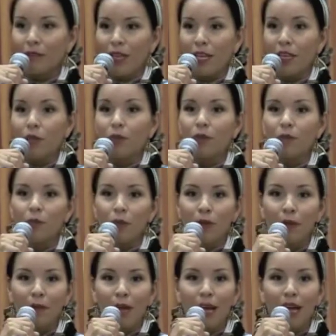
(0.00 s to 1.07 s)
Like you could
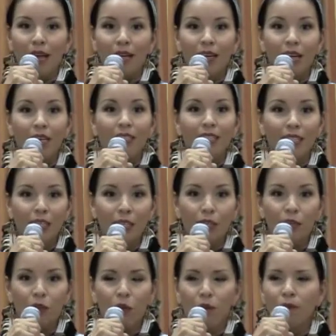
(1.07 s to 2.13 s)
bring back a
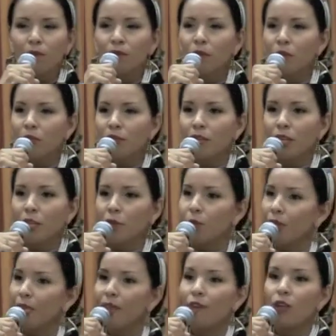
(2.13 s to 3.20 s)
deer or a moose, and you
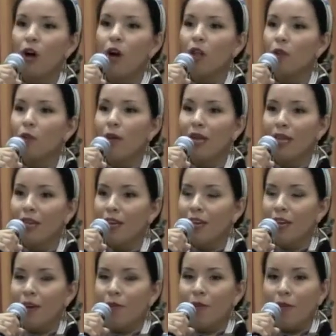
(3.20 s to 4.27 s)
would give it all away
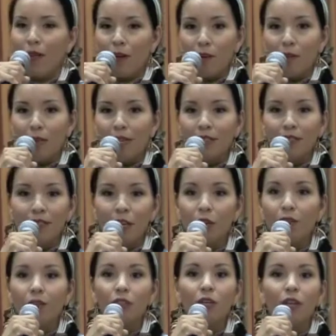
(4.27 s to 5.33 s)
without being
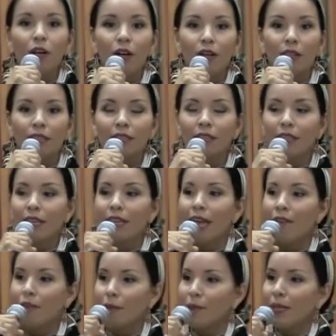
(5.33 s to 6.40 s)
selfish at all, and seeing
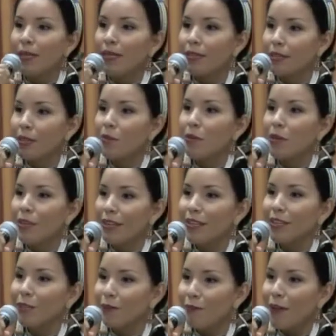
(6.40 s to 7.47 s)
everybody in the community
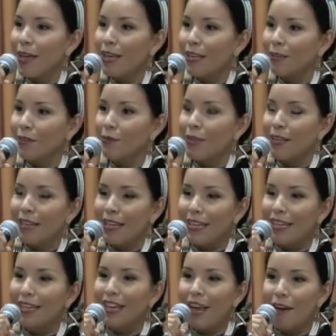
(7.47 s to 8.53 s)
is fed and
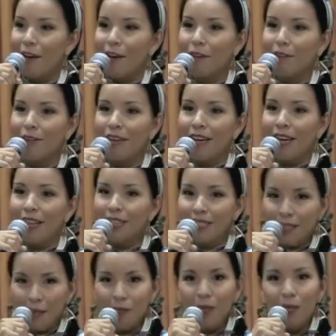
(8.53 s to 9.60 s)
taken care of. And
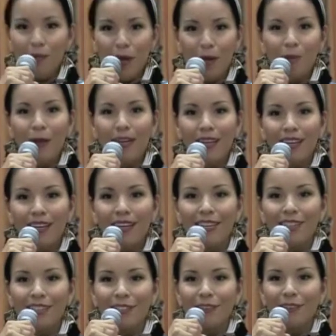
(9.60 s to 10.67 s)
somebody might
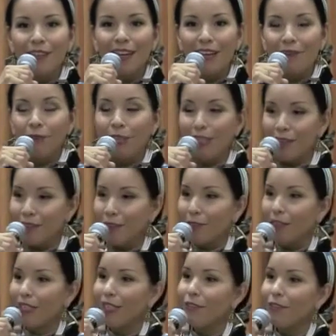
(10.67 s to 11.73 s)
recognize you and would give you
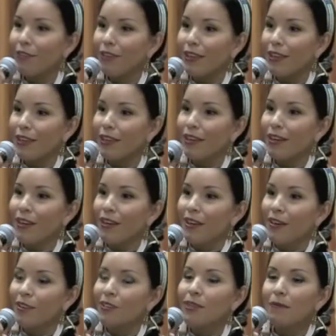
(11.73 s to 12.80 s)
an eagle feather.
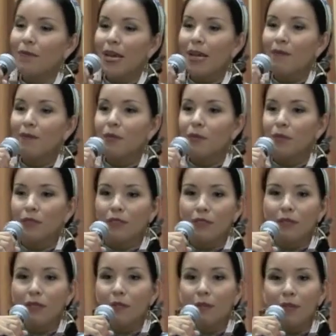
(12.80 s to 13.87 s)
Or sometimes it would
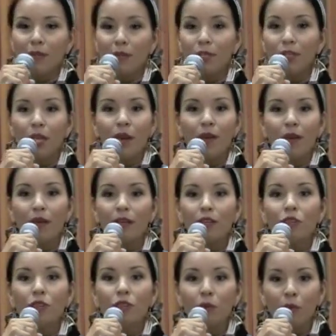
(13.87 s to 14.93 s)
just simply be sharing a
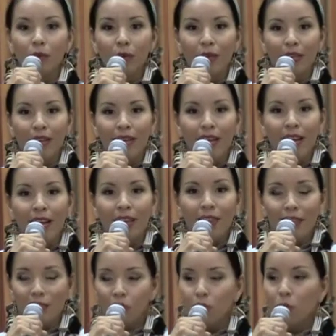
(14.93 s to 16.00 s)
story, and
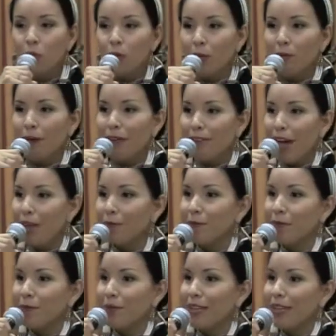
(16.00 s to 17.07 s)
that story might have helped
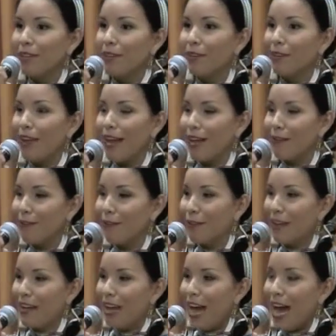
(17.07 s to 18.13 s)
somebody in their life.
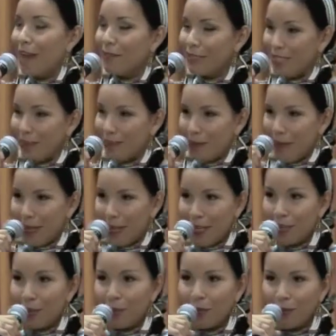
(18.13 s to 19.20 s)
I was given my
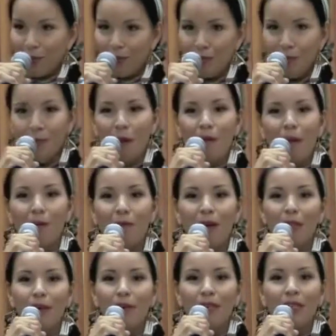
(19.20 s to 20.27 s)
eagle plumes by my
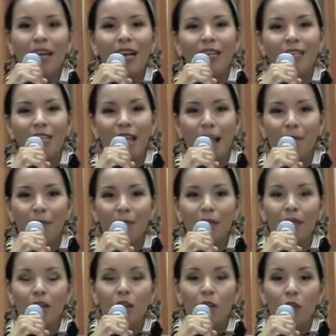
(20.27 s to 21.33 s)
mother, and it actually
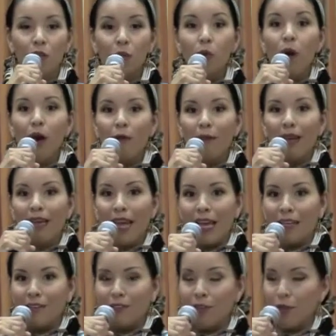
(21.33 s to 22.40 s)
happened throughout my
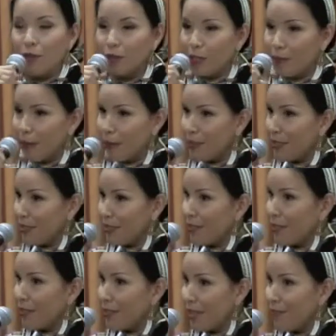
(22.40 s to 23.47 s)
life. So there's about
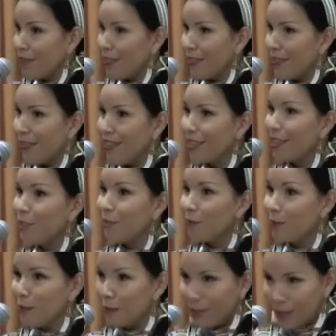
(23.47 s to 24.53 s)
6 or 7 eagle
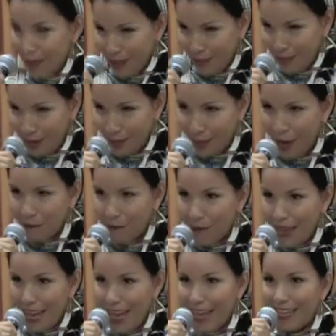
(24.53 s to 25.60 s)
plumes on top of
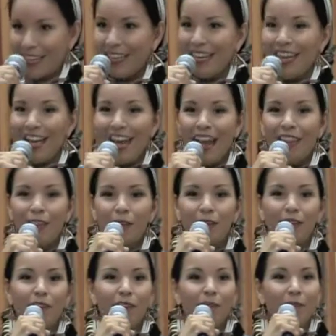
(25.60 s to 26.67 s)
my head. And they were
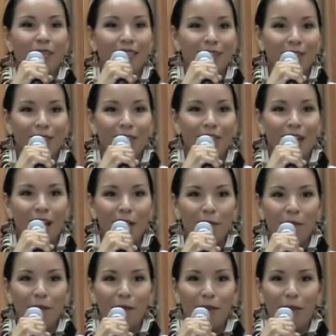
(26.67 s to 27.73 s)
given to me at different
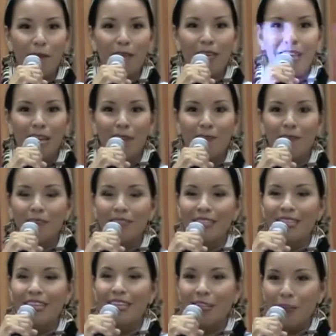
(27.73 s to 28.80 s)
times when I became
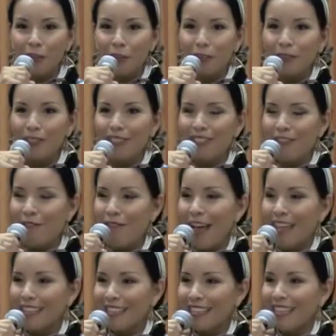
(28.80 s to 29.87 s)
teen girls
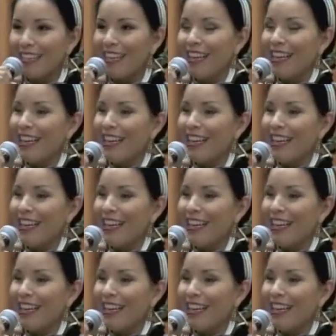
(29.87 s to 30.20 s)
fancy.